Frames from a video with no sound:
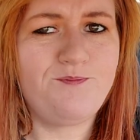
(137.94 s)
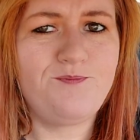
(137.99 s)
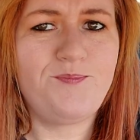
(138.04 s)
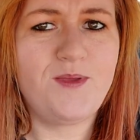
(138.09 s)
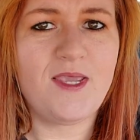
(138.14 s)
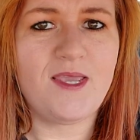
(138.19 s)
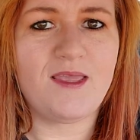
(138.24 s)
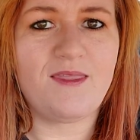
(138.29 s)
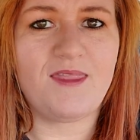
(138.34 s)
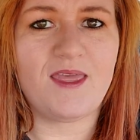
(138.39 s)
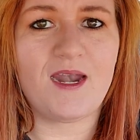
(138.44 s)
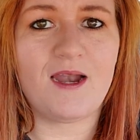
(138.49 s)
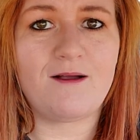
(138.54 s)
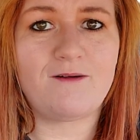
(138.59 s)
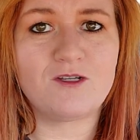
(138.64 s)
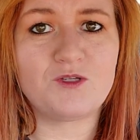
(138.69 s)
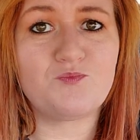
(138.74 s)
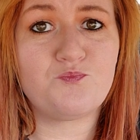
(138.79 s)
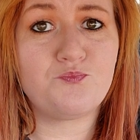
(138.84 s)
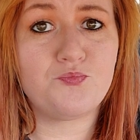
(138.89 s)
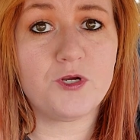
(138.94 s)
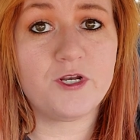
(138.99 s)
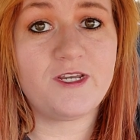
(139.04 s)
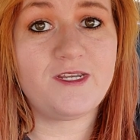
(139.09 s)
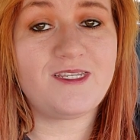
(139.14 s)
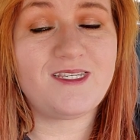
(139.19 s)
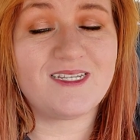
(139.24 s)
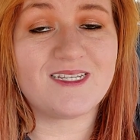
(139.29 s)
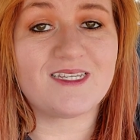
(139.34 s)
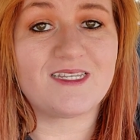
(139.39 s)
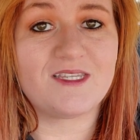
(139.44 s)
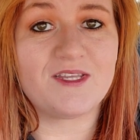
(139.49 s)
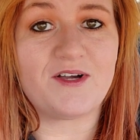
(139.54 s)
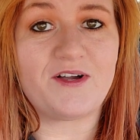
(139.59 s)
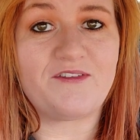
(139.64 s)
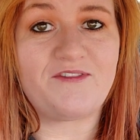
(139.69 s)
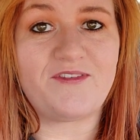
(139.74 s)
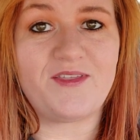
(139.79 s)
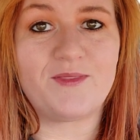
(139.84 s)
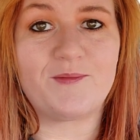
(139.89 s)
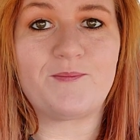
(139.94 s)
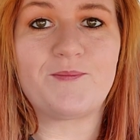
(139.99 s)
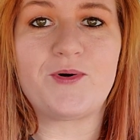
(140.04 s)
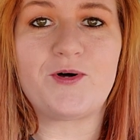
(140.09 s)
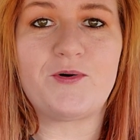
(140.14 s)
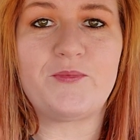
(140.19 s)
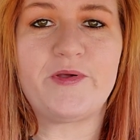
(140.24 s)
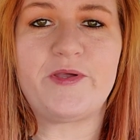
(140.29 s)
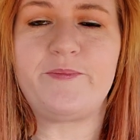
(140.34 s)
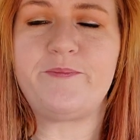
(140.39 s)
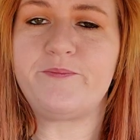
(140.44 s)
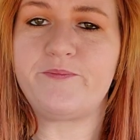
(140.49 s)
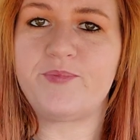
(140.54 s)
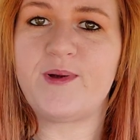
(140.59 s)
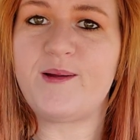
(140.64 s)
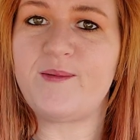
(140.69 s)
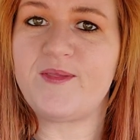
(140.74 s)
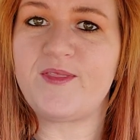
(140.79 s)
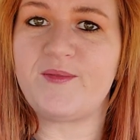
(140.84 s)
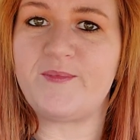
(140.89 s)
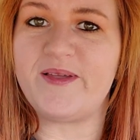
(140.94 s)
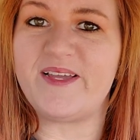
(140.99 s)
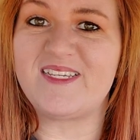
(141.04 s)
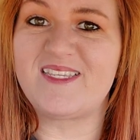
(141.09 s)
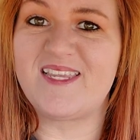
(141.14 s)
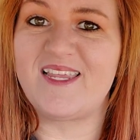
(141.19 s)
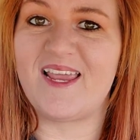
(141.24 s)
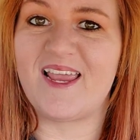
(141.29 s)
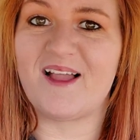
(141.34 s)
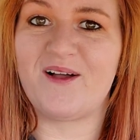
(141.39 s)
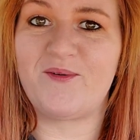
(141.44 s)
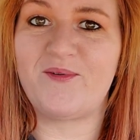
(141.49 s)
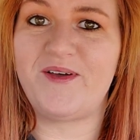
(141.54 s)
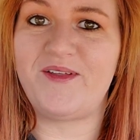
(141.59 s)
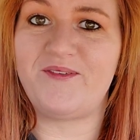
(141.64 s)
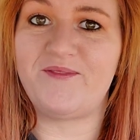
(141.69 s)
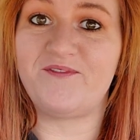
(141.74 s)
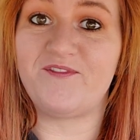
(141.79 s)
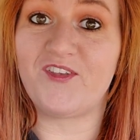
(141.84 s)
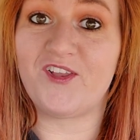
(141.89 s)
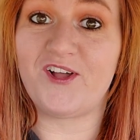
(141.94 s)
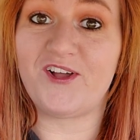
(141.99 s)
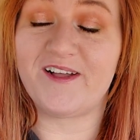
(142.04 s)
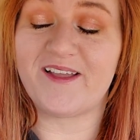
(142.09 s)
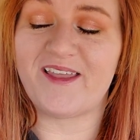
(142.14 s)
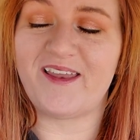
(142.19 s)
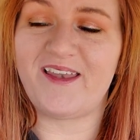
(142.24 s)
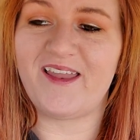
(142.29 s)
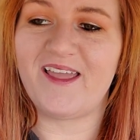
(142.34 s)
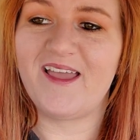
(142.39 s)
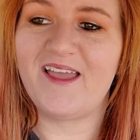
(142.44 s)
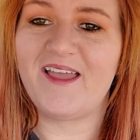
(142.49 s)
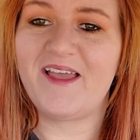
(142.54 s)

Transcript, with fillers: being that I was pretty ticked off in the moment, probably the best thing I went in vlogging.